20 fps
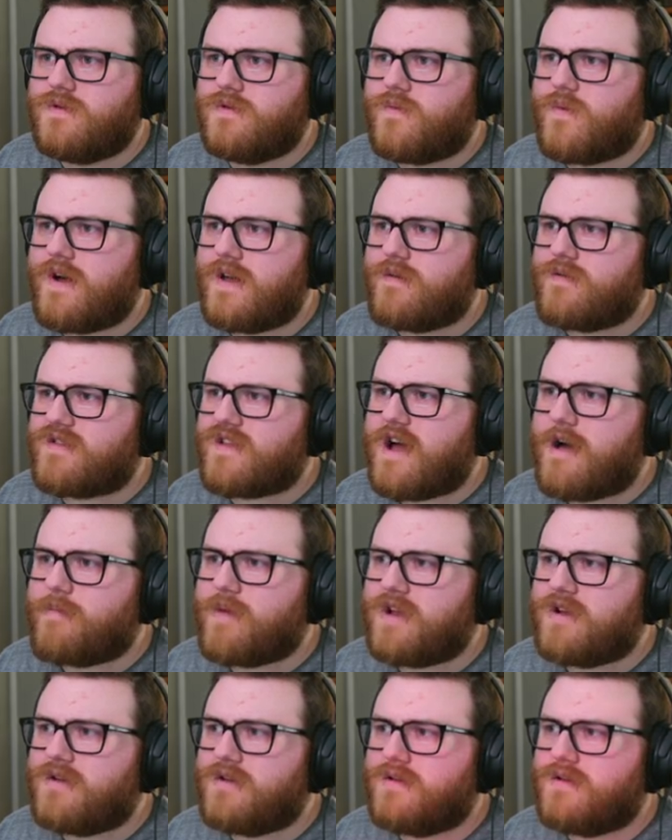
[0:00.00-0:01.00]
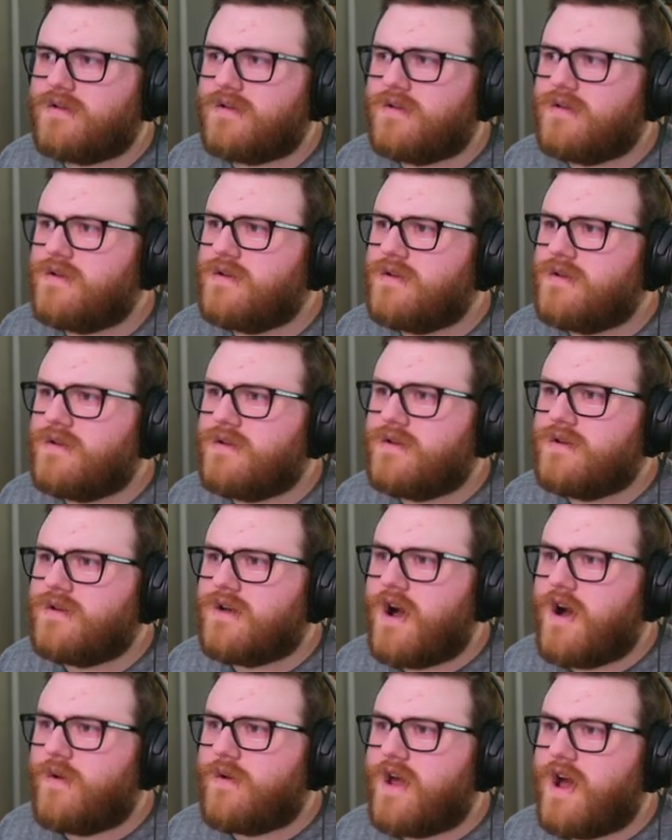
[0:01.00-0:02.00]
Why you stopping?
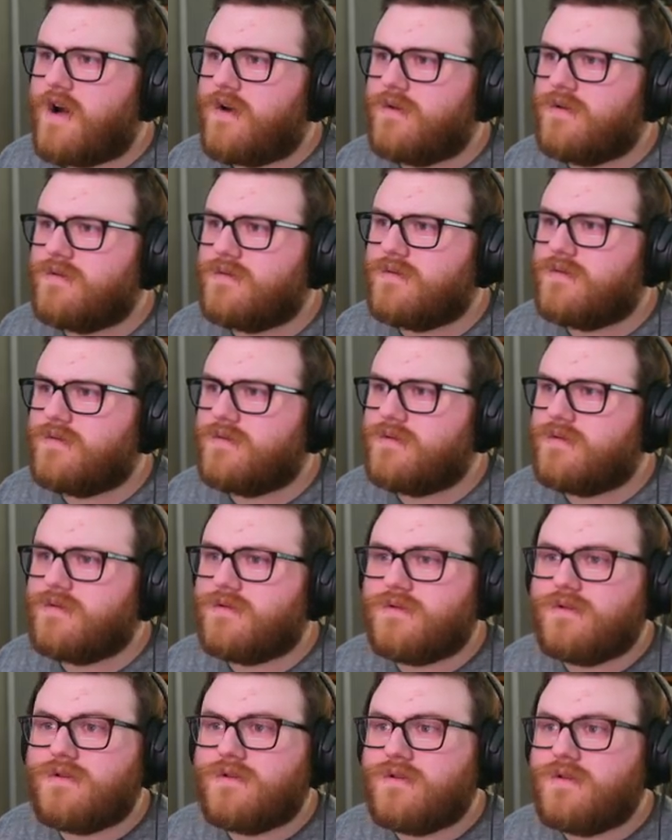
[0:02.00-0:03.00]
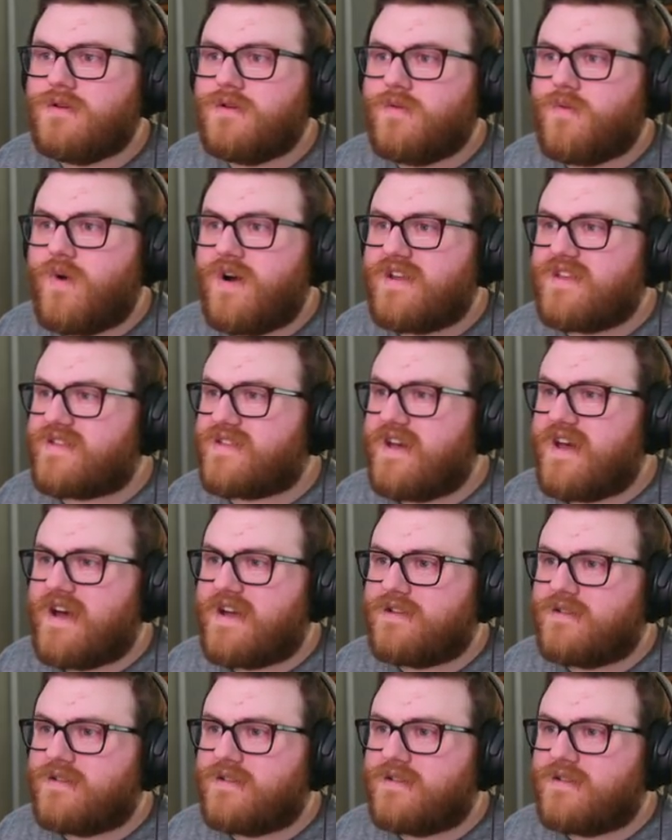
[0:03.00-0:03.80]
Oh no! What is that?